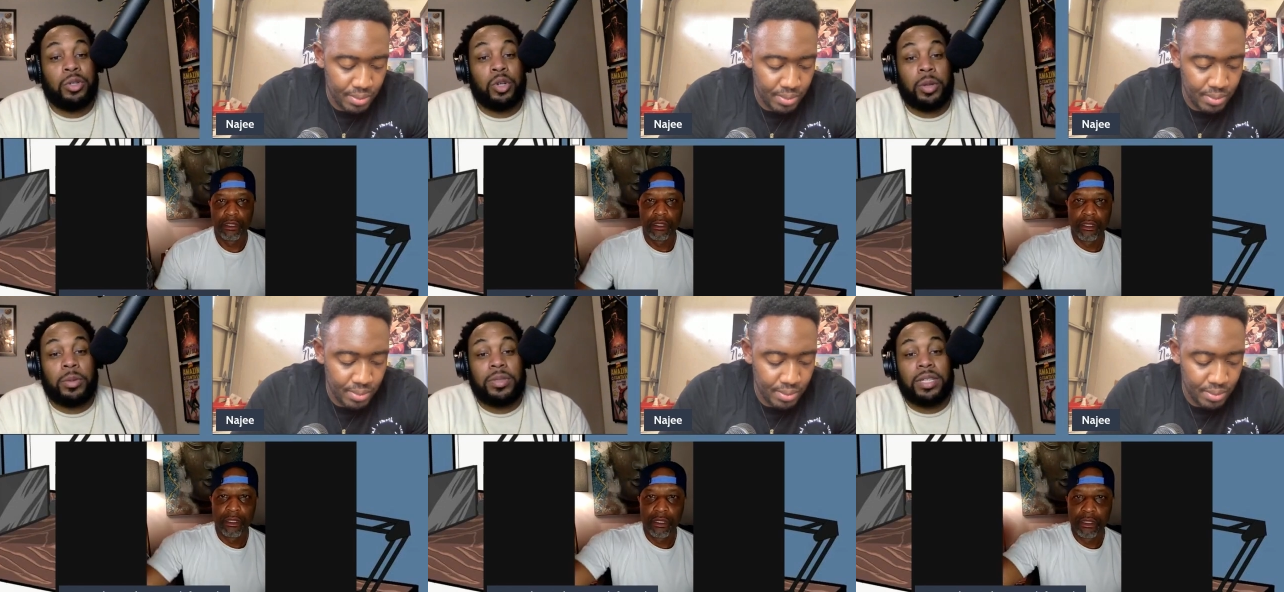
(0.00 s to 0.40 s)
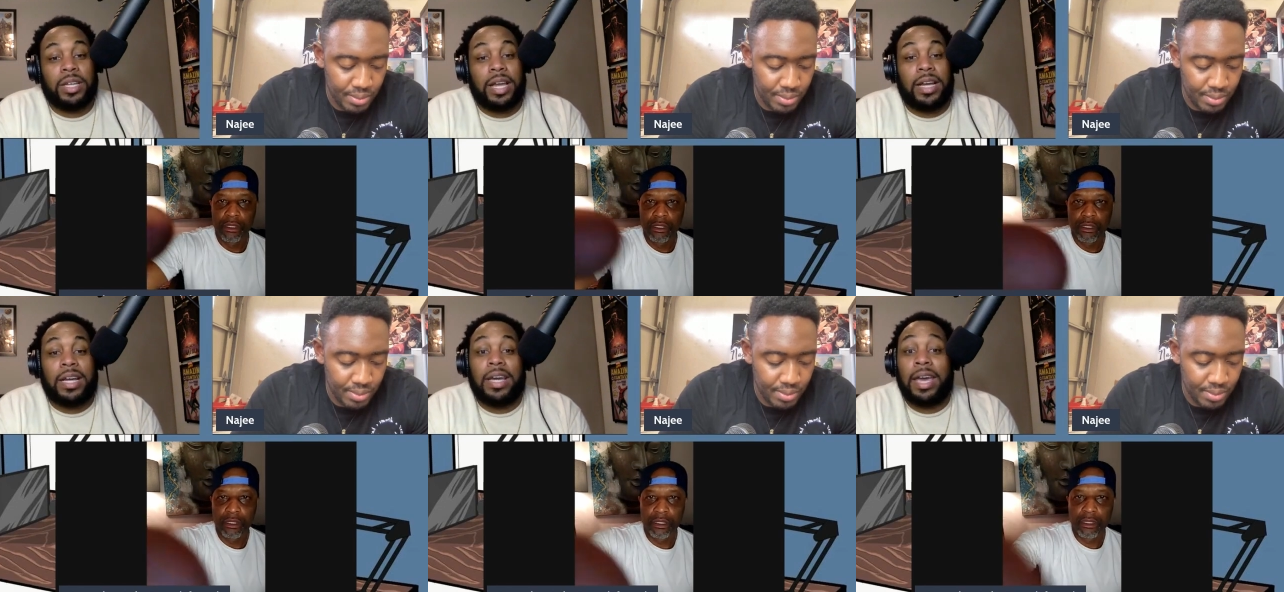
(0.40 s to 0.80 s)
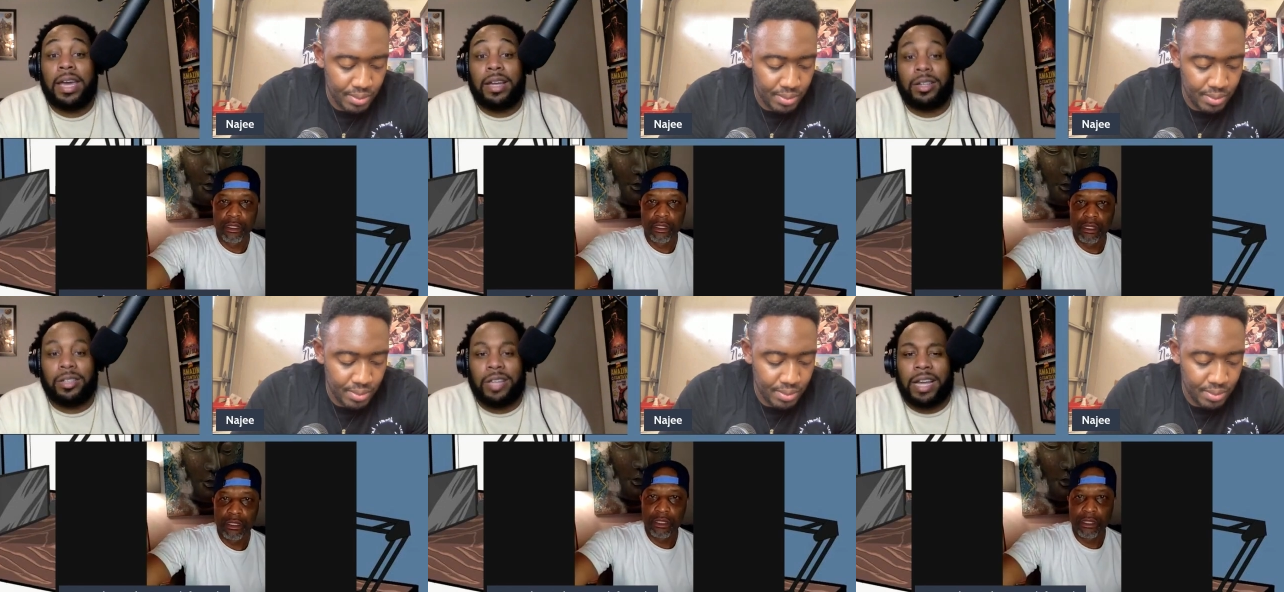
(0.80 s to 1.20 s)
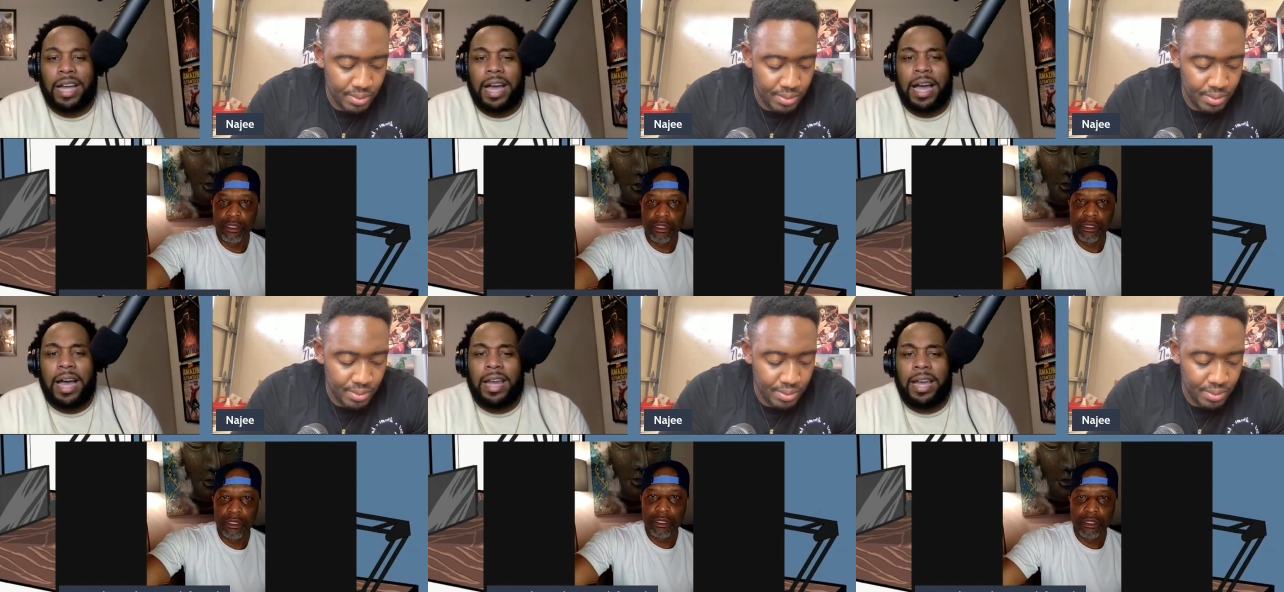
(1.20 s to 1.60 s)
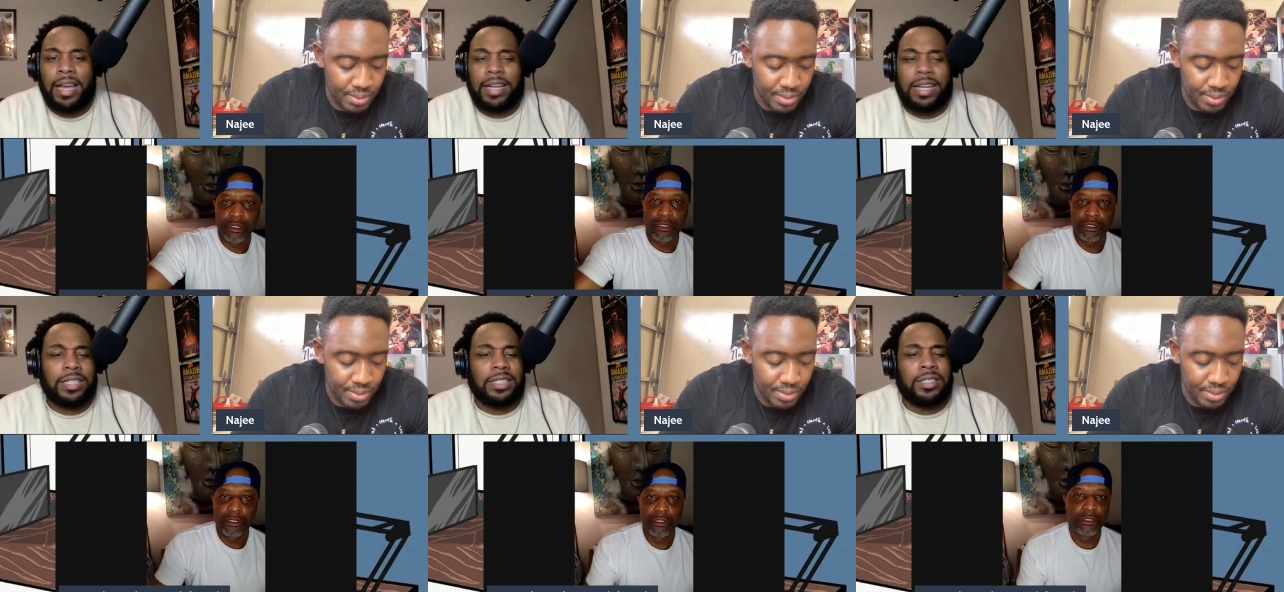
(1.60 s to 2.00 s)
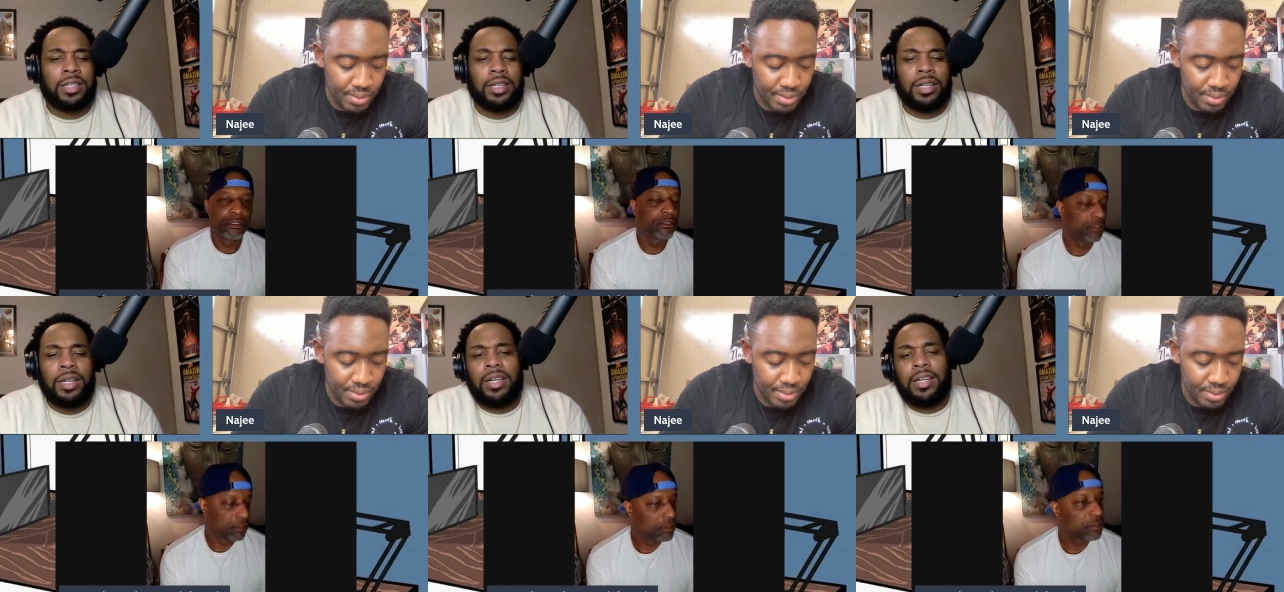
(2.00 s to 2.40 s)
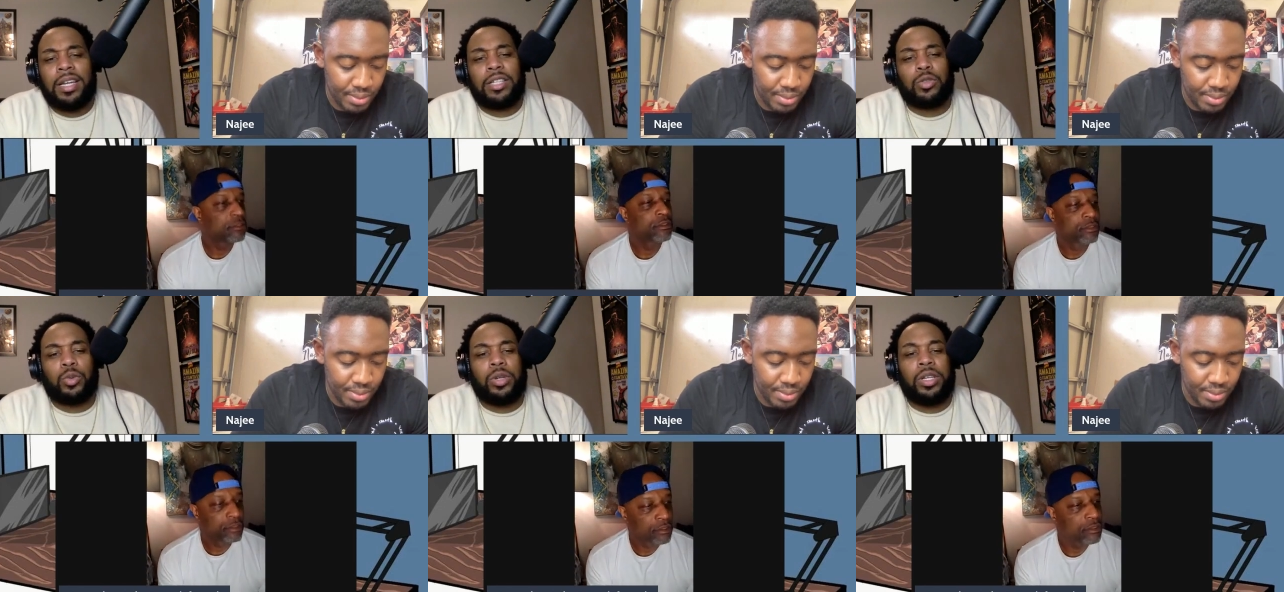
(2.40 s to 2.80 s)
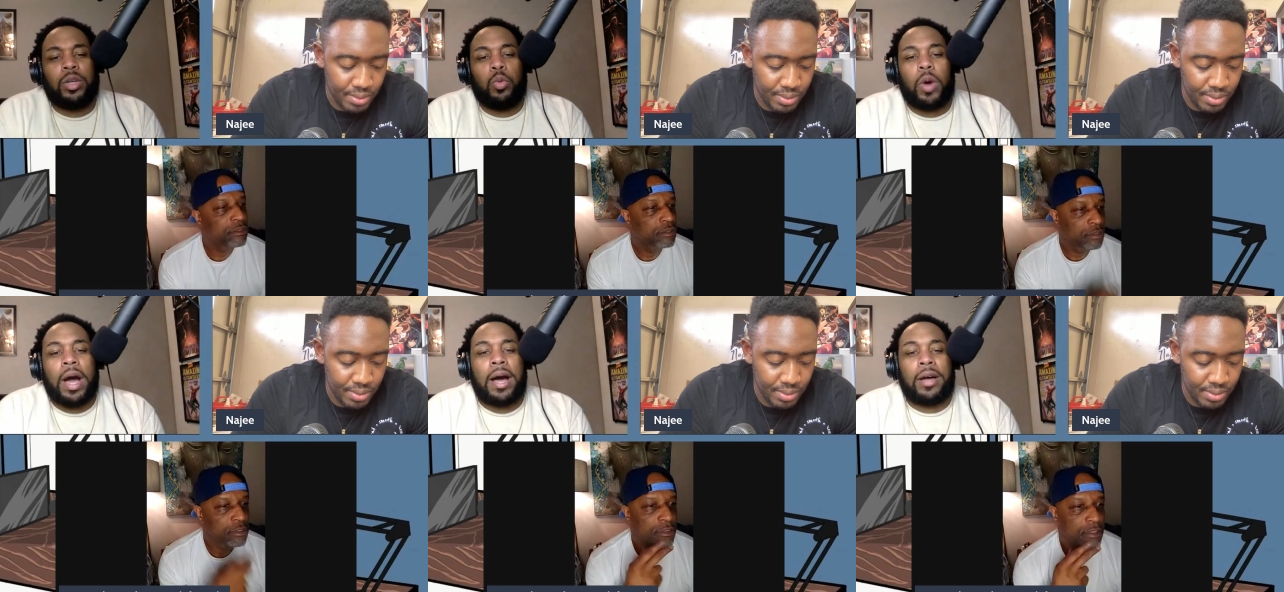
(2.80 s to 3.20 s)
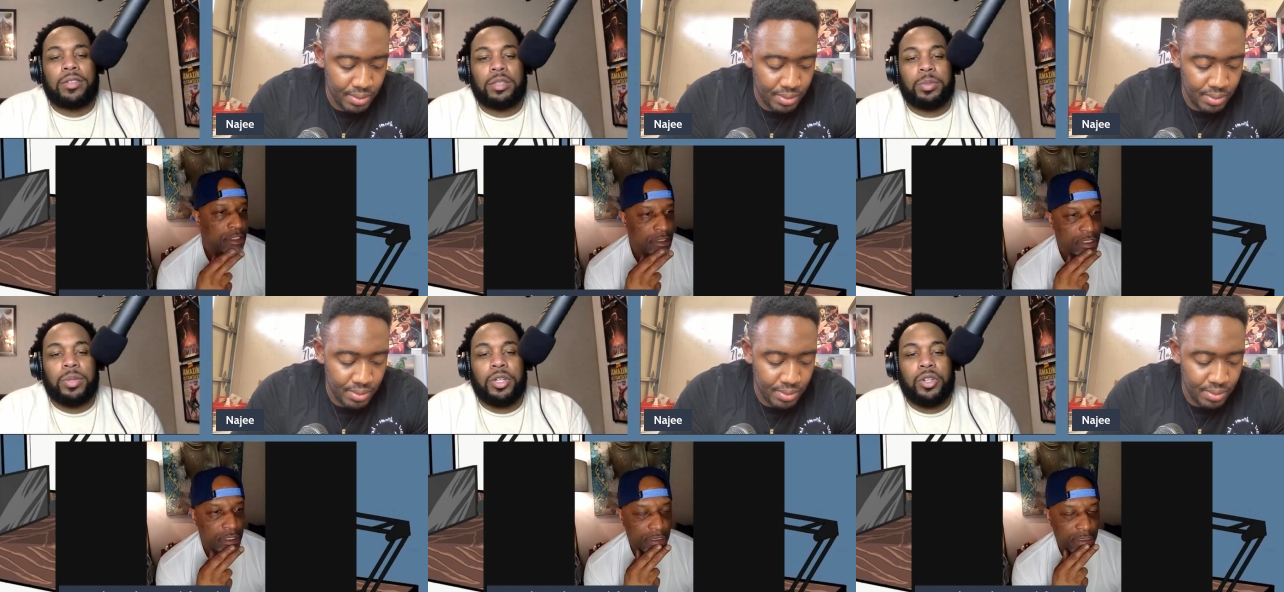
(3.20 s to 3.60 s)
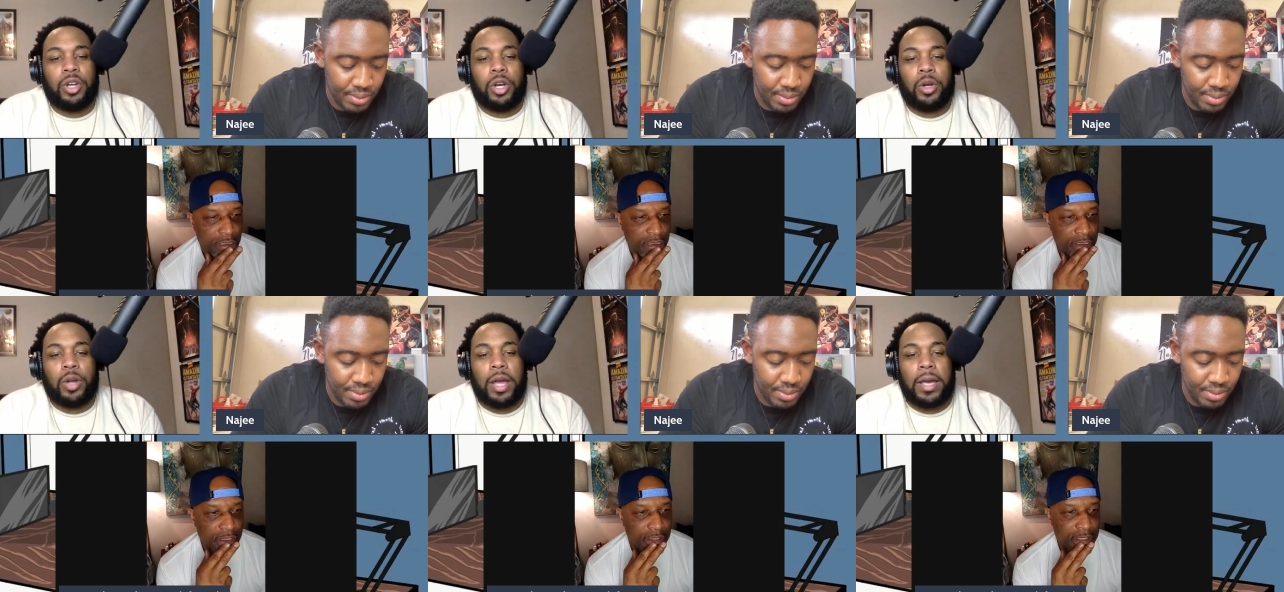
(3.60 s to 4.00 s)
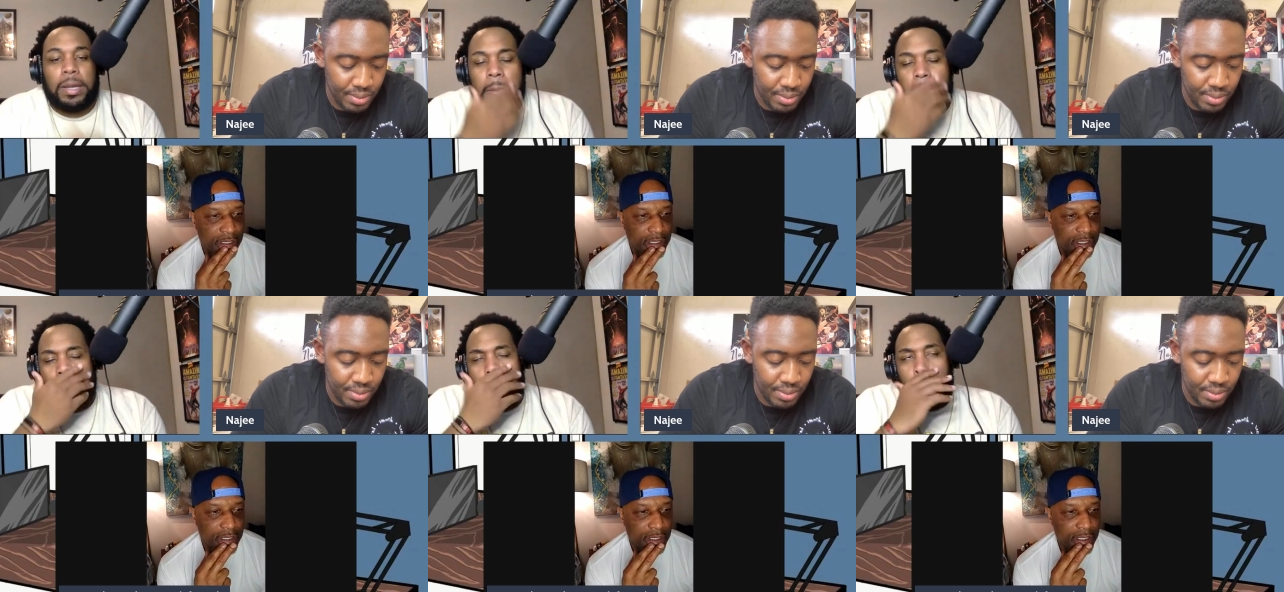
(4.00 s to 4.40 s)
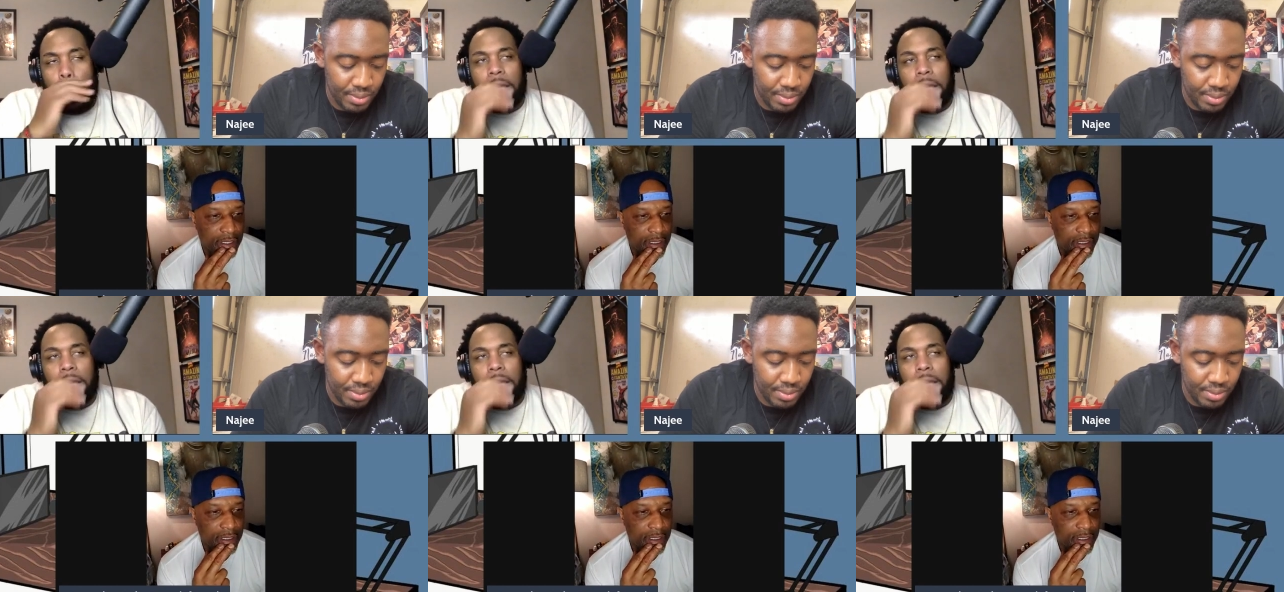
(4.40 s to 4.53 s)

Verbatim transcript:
Speaker 1: You know I'm saying? Like a heckler. Like I like that's that's really wild to me. You know, like